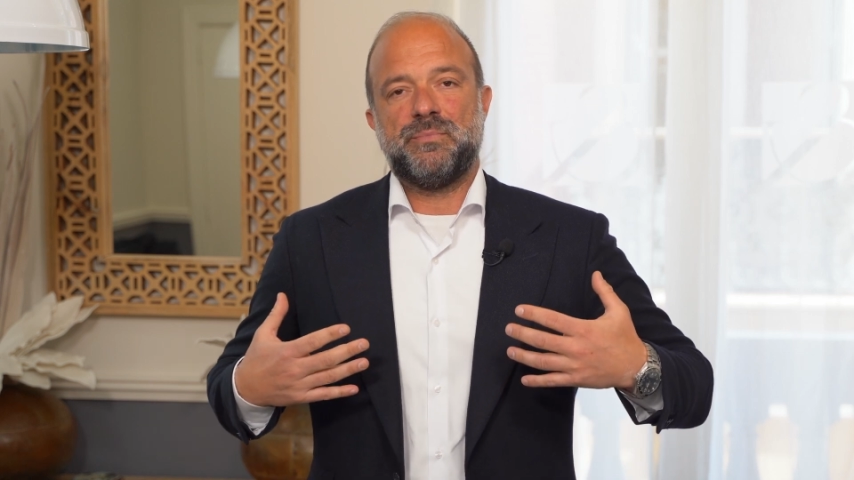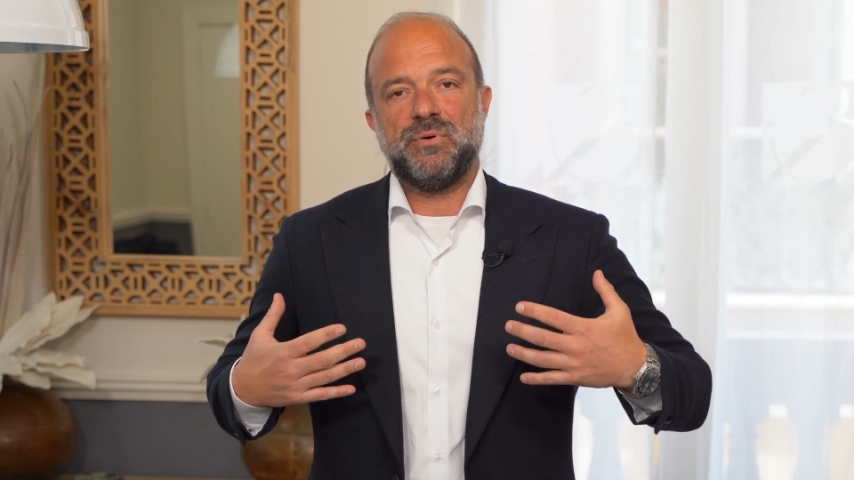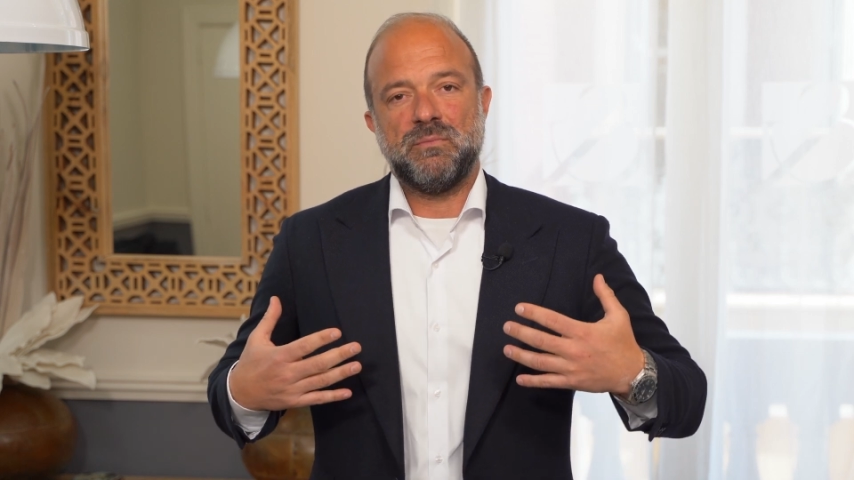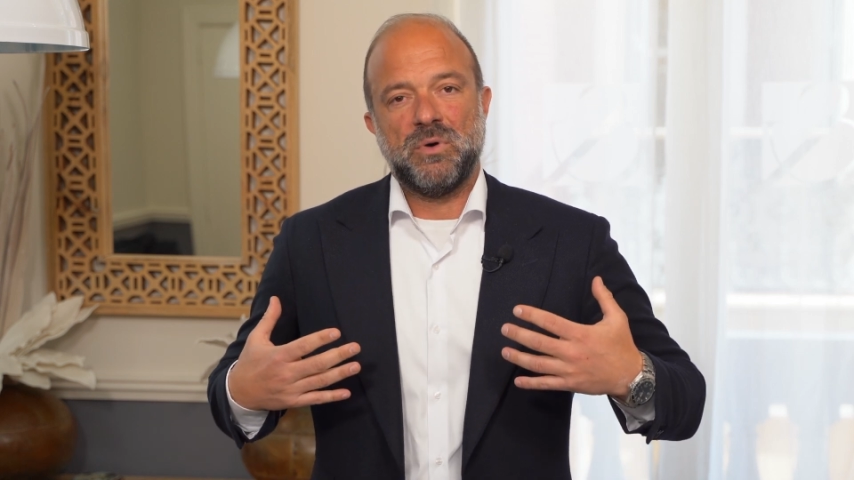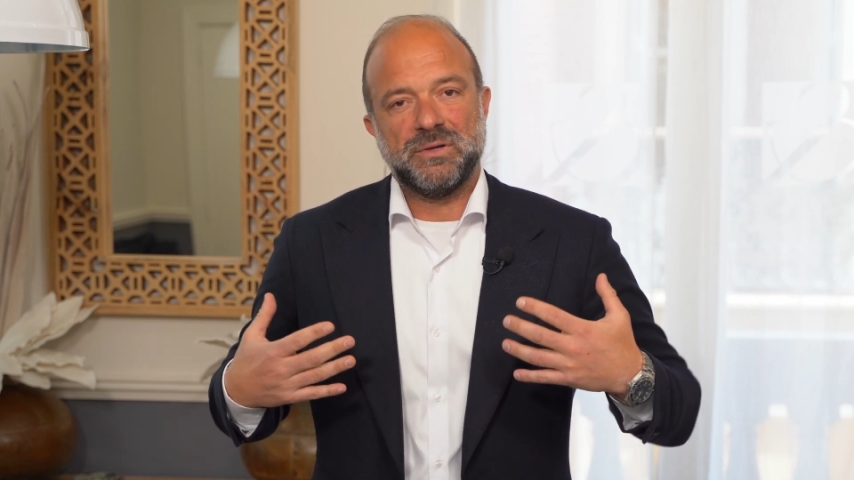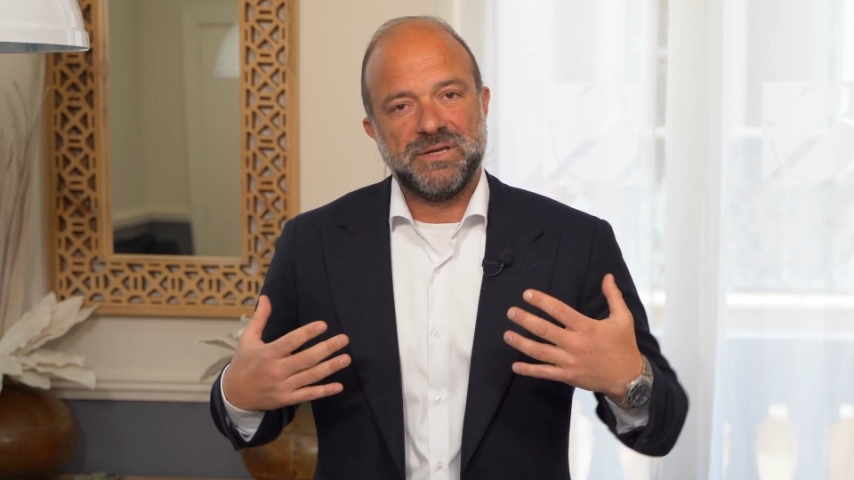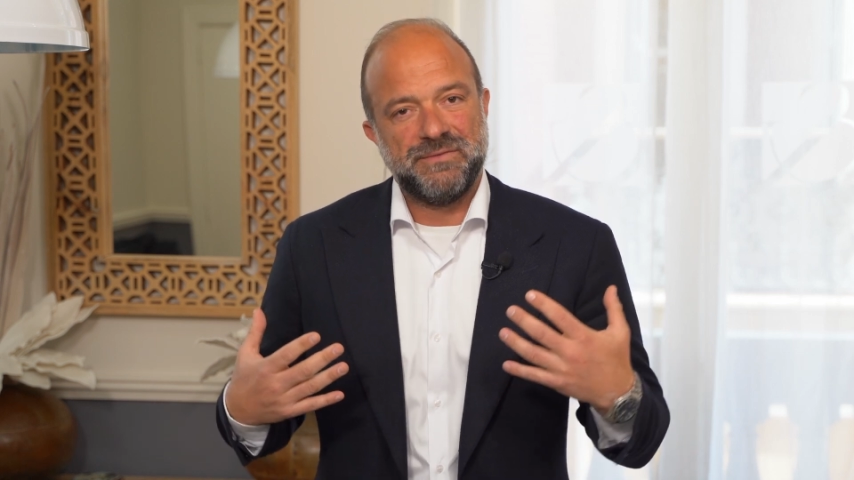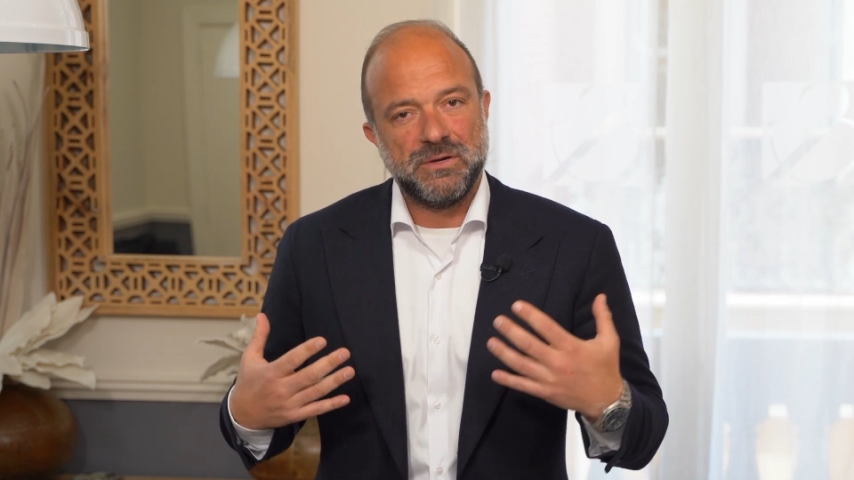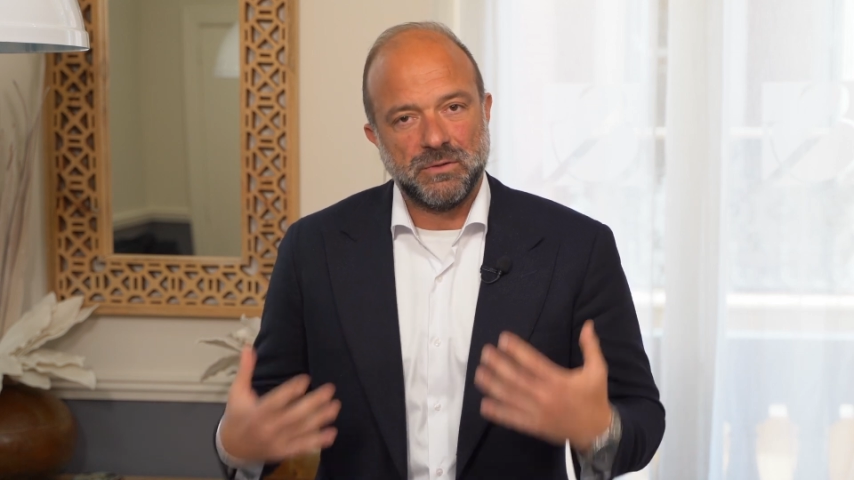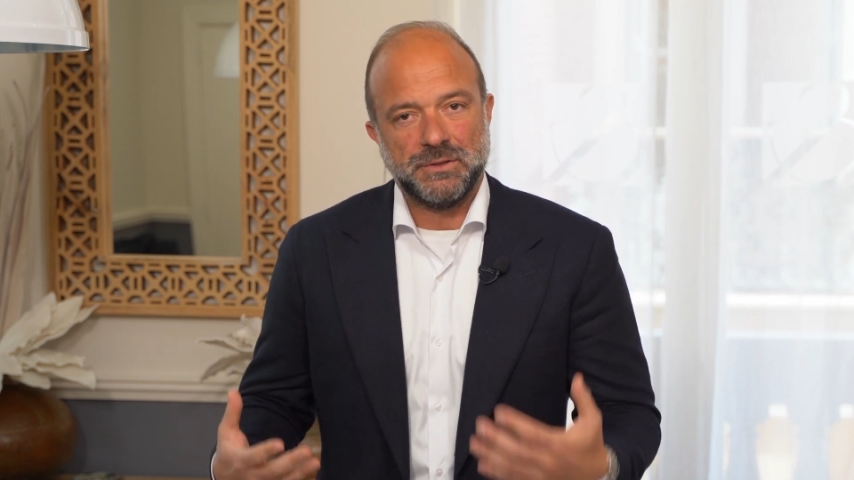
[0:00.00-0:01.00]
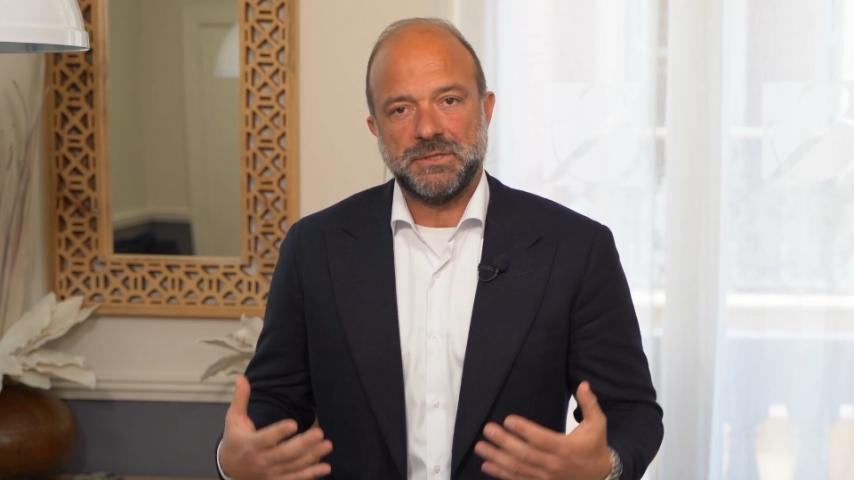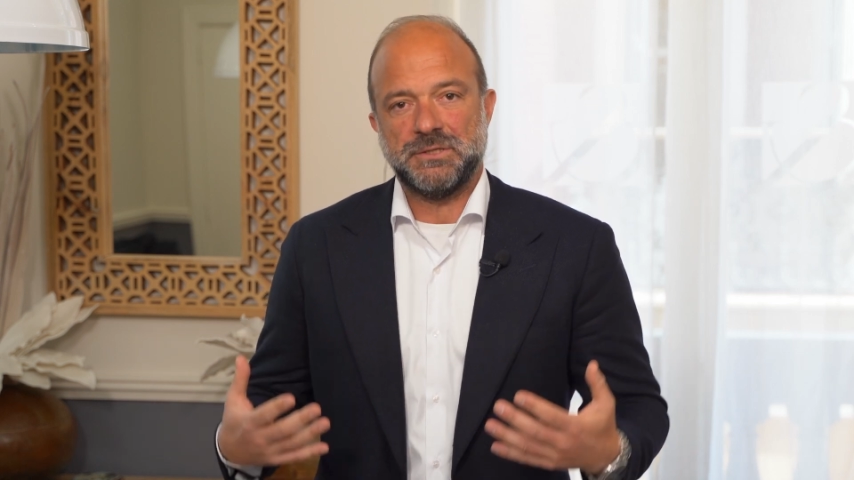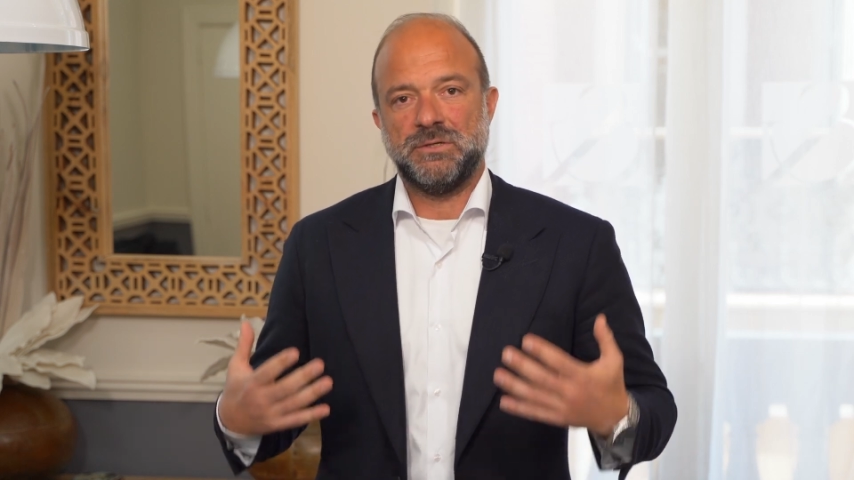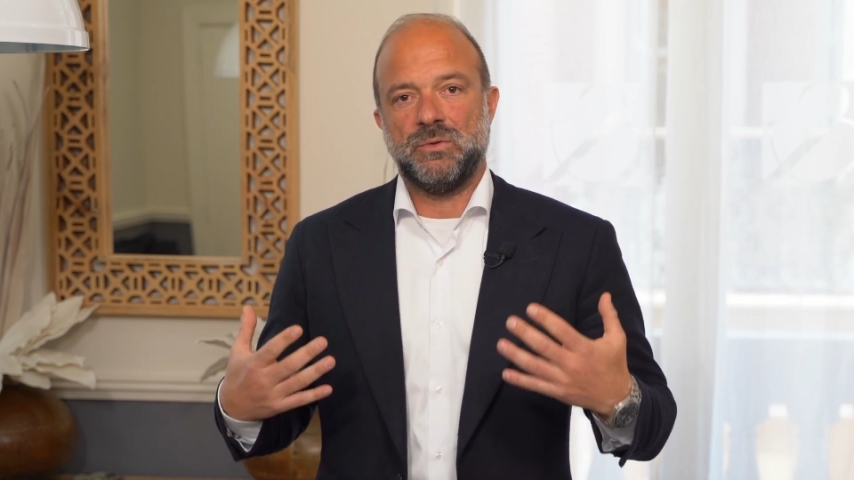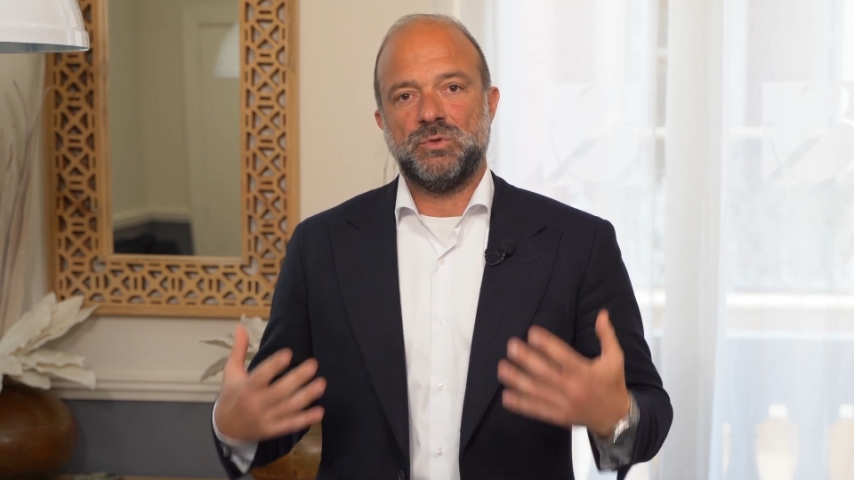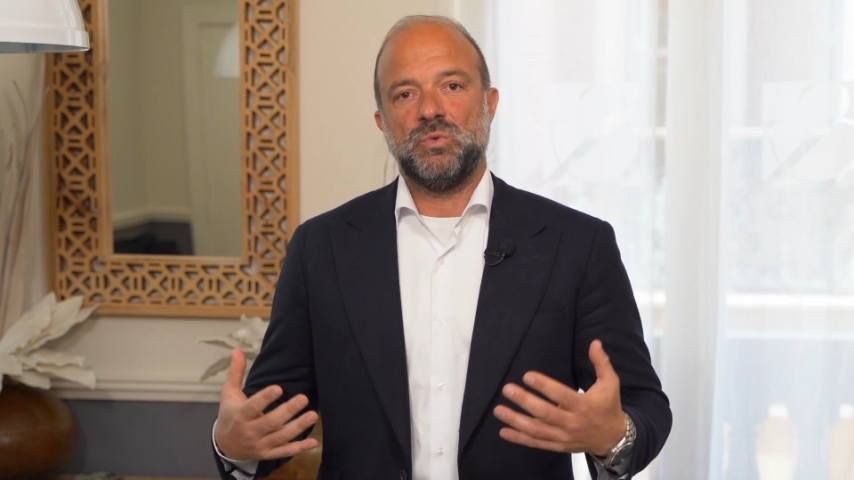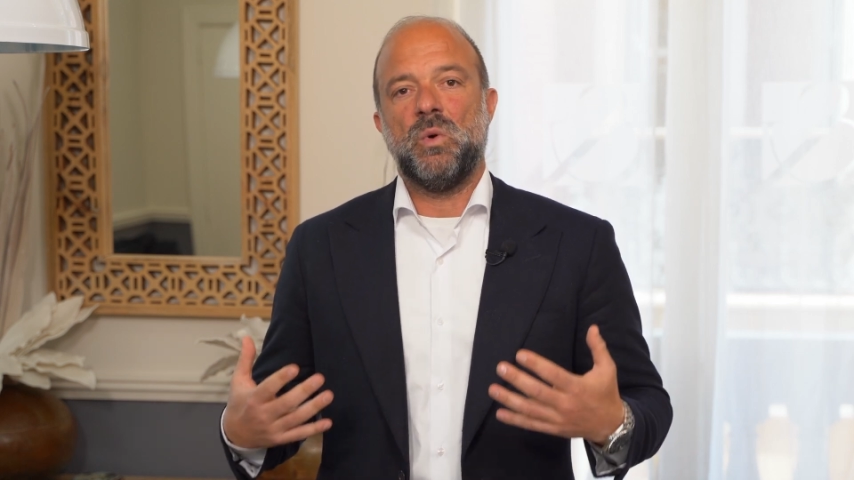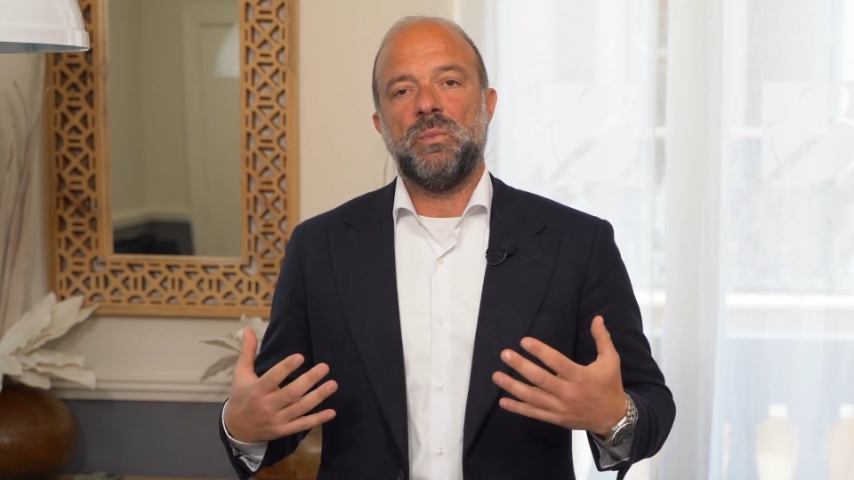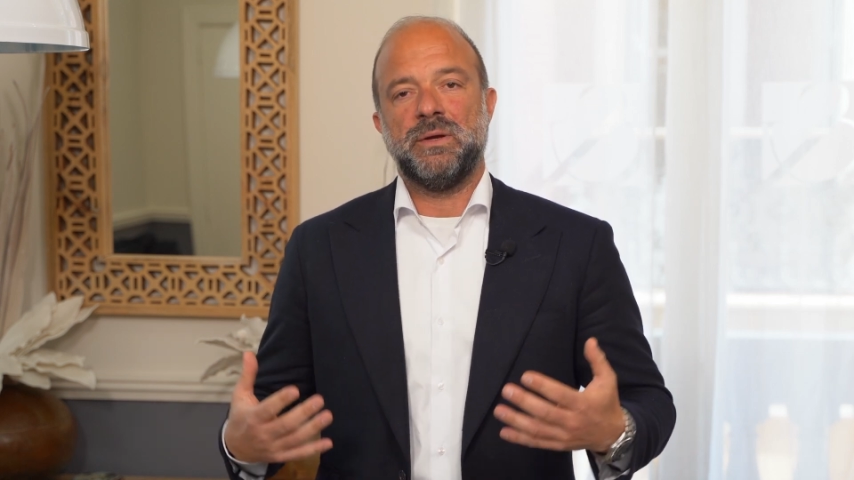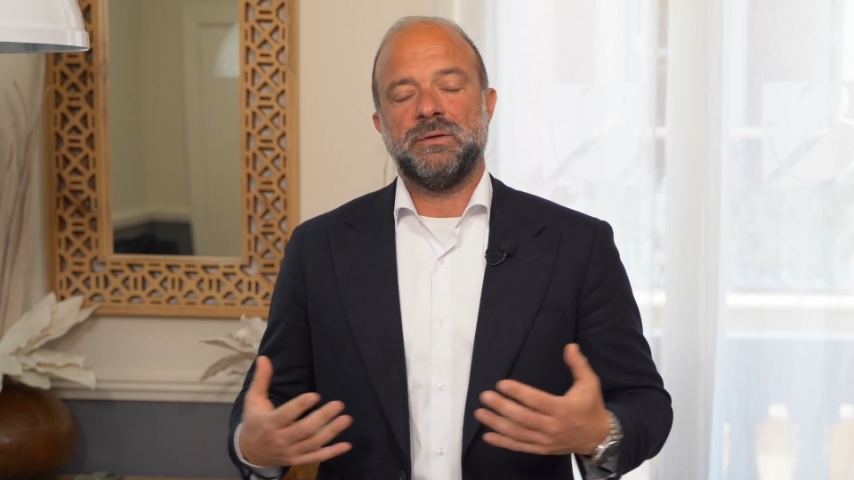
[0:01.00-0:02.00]
put more difficulties in order
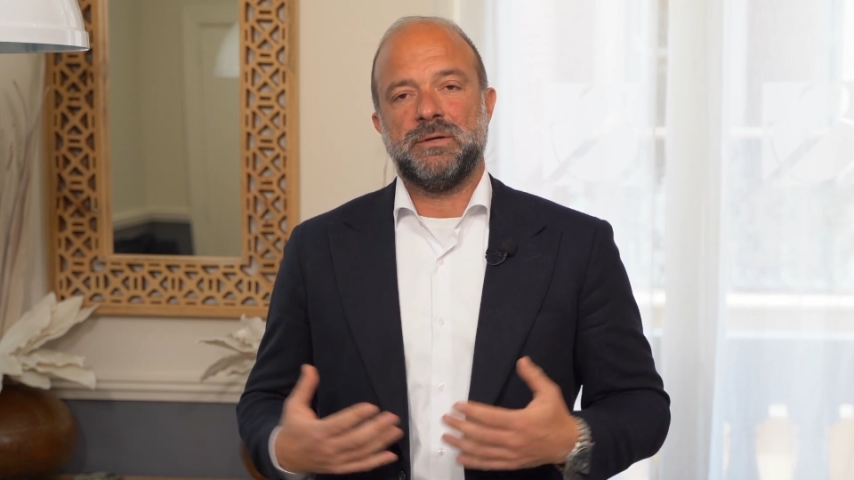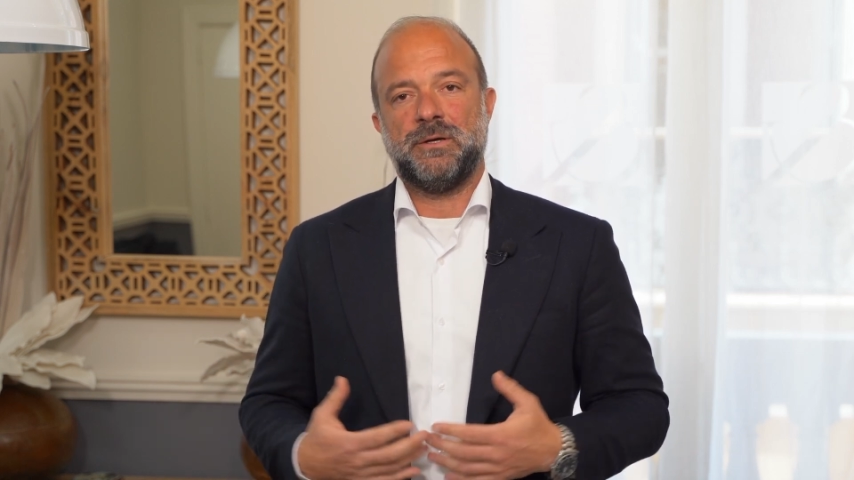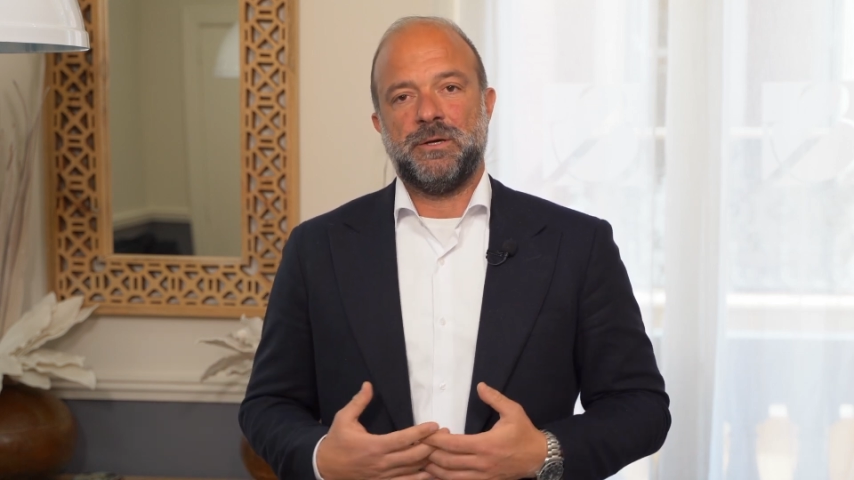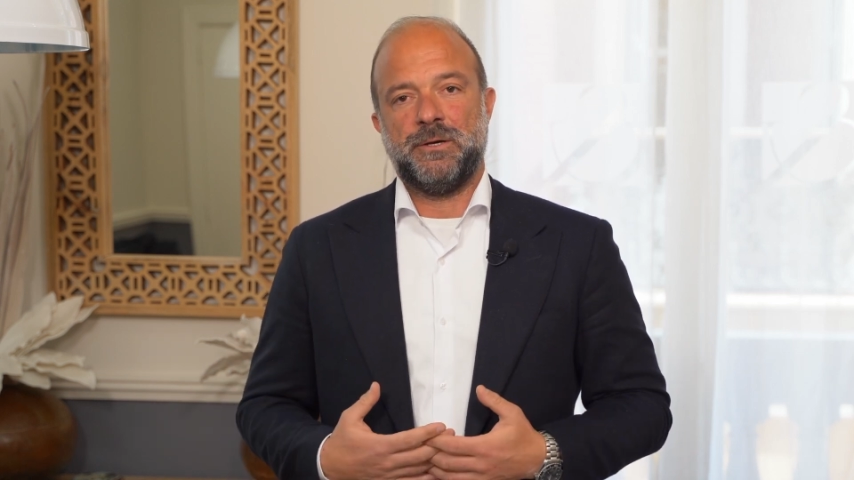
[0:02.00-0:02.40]
to open